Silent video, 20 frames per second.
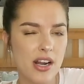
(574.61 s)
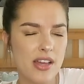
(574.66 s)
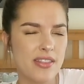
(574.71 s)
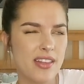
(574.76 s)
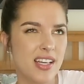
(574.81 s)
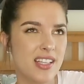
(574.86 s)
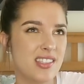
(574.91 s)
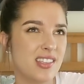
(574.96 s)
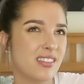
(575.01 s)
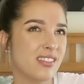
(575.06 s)
I
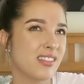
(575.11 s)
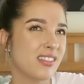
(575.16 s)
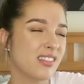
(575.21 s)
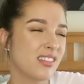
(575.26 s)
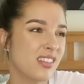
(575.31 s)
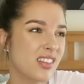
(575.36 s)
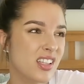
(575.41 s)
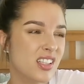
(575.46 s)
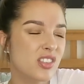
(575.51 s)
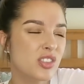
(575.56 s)
think it's a
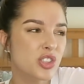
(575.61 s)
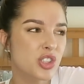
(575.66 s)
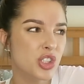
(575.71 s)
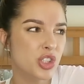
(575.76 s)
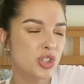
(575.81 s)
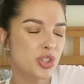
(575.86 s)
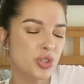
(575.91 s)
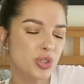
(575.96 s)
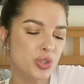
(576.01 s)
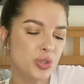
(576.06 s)
little
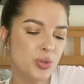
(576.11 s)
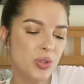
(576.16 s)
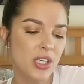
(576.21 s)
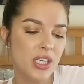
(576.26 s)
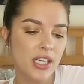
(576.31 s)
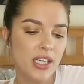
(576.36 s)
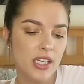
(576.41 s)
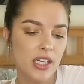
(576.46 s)
too